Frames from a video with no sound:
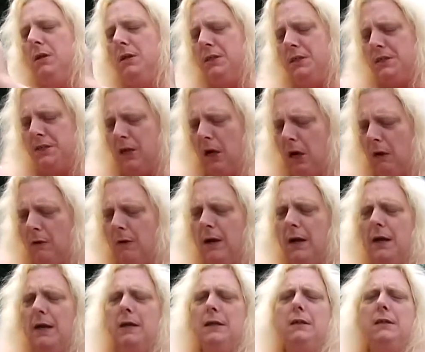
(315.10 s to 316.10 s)

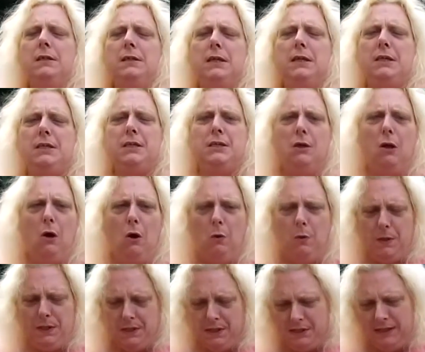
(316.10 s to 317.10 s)
Astara doesn't
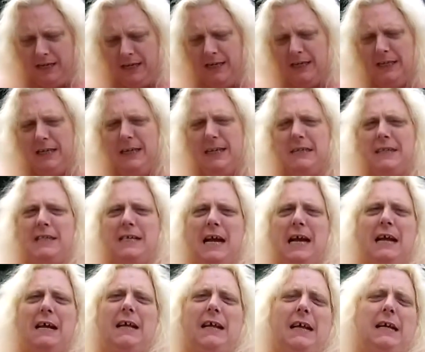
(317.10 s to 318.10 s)
always land
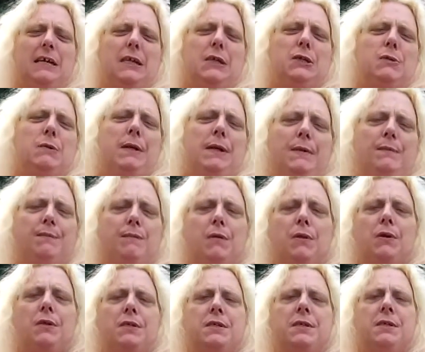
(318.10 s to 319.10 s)
exactly on the
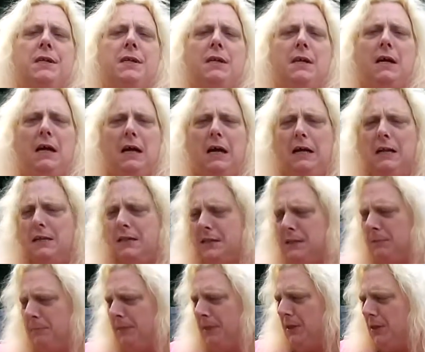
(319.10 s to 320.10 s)
21st.
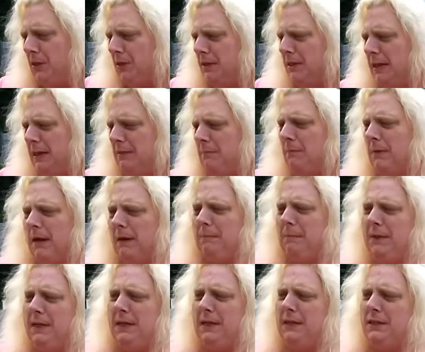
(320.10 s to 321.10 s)
Some years it
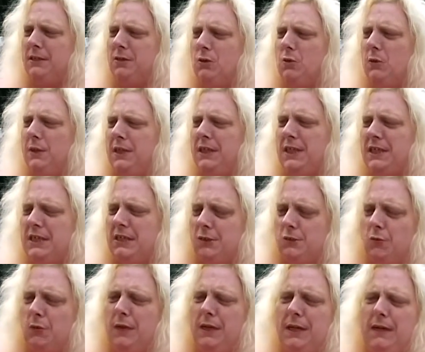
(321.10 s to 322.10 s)
might be as early as
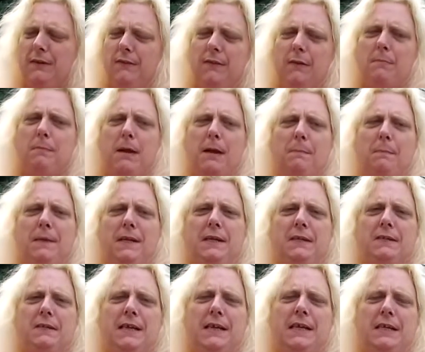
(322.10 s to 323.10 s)
the 20th. It might be
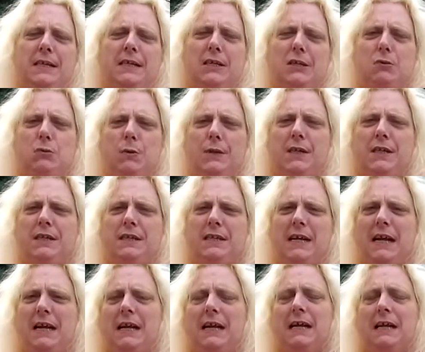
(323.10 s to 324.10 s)
as late as the
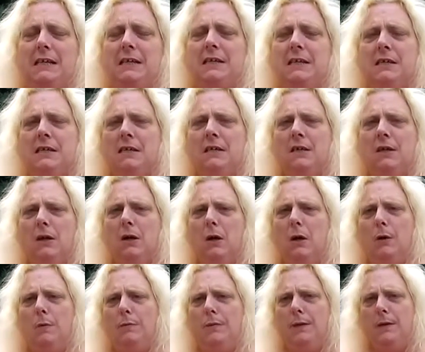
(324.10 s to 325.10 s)
22nd
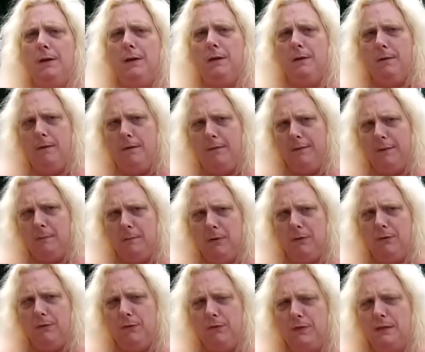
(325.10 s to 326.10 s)
of the
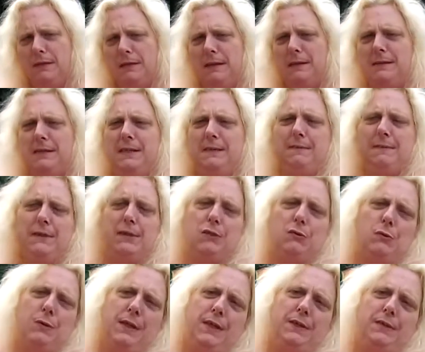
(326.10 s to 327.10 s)
month, or sometimes even the
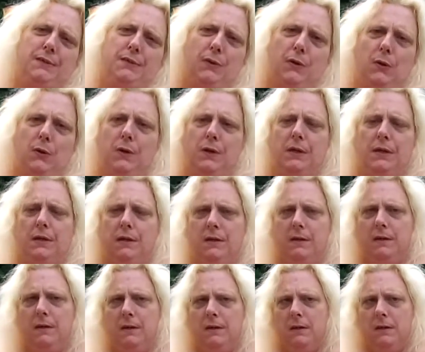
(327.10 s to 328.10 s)
23rd.
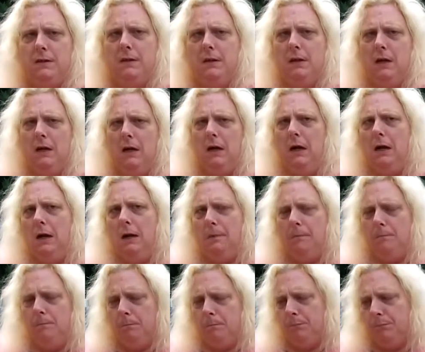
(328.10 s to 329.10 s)

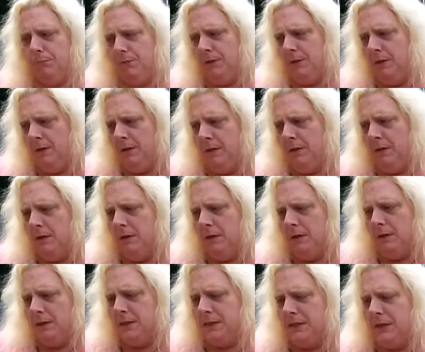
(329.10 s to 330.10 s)
Um,
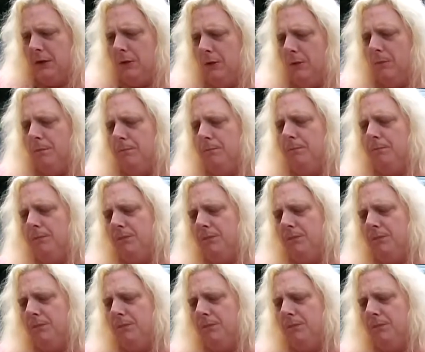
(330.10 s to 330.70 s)
so